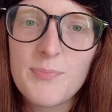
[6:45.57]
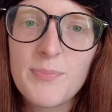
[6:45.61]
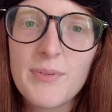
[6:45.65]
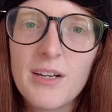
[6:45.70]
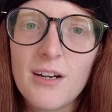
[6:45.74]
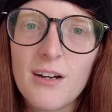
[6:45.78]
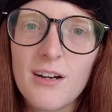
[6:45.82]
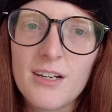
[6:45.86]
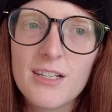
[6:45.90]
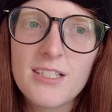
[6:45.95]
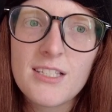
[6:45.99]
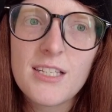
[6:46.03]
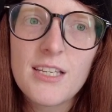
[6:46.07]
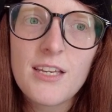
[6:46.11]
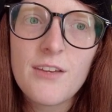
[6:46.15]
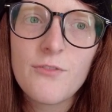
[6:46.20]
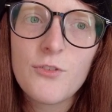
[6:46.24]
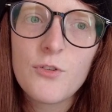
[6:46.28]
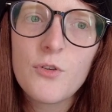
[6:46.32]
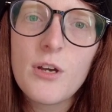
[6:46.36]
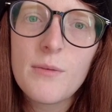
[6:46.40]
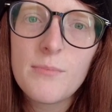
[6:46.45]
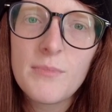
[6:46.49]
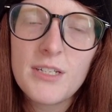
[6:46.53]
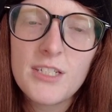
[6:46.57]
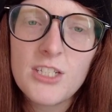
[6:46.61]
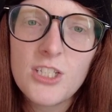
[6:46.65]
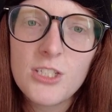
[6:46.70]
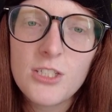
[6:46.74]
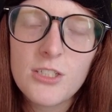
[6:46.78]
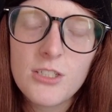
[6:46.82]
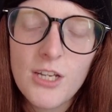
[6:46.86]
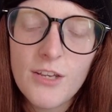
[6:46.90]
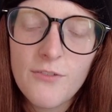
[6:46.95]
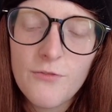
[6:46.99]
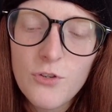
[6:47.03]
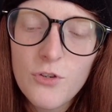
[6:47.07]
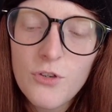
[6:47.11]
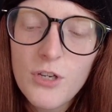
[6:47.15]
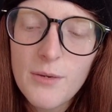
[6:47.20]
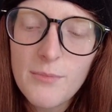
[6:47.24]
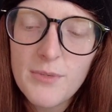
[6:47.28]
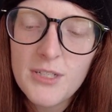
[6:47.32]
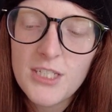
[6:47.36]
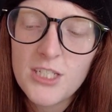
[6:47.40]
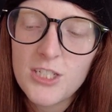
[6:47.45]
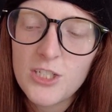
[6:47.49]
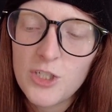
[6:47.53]
But honestly, if you come
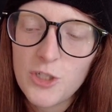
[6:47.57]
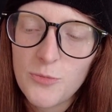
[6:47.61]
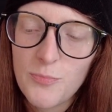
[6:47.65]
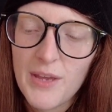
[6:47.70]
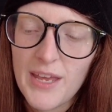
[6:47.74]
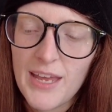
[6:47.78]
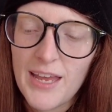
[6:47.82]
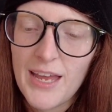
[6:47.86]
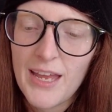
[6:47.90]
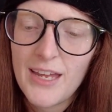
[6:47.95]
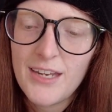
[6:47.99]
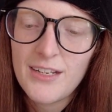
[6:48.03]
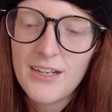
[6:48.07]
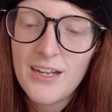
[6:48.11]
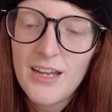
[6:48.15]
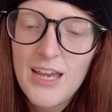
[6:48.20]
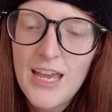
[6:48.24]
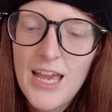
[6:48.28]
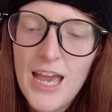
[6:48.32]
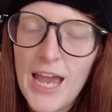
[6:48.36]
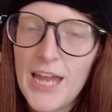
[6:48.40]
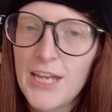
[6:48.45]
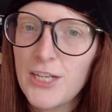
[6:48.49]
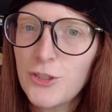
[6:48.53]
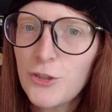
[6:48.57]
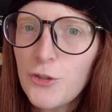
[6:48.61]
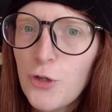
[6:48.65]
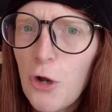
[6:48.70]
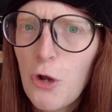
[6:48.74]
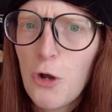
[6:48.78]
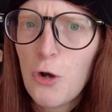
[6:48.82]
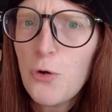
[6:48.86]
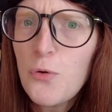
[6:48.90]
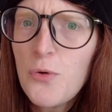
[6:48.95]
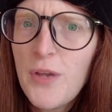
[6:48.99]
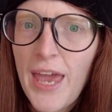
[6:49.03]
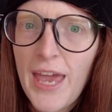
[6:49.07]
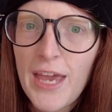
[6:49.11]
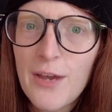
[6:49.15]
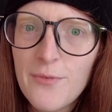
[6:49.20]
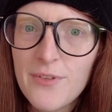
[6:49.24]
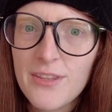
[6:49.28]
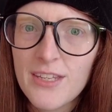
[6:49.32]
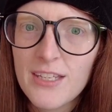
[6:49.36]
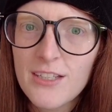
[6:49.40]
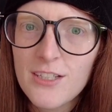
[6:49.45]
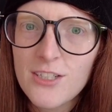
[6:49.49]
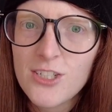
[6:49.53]
into Japan and you're okay
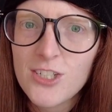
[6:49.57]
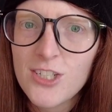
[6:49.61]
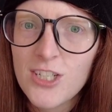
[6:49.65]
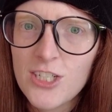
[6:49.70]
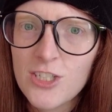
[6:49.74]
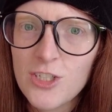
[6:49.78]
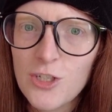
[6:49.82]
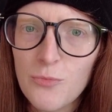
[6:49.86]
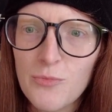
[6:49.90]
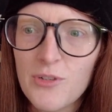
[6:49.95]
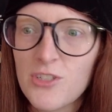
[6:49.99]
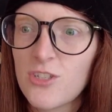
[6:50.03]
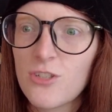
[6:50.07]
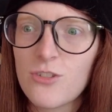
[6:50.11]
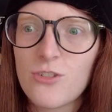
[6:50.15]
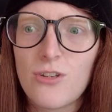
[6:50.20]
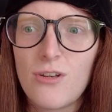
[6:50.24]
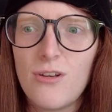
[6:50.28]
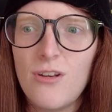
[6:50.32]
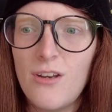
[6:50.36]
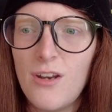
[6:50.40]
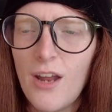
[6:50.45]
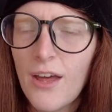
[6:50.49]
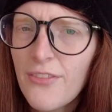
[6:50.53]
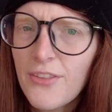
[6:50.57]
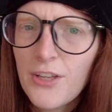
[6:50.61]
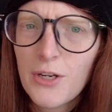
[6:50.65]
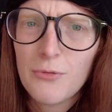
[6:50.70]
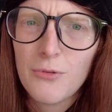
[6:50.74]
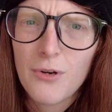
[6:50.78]
with English teaching, which there's nothing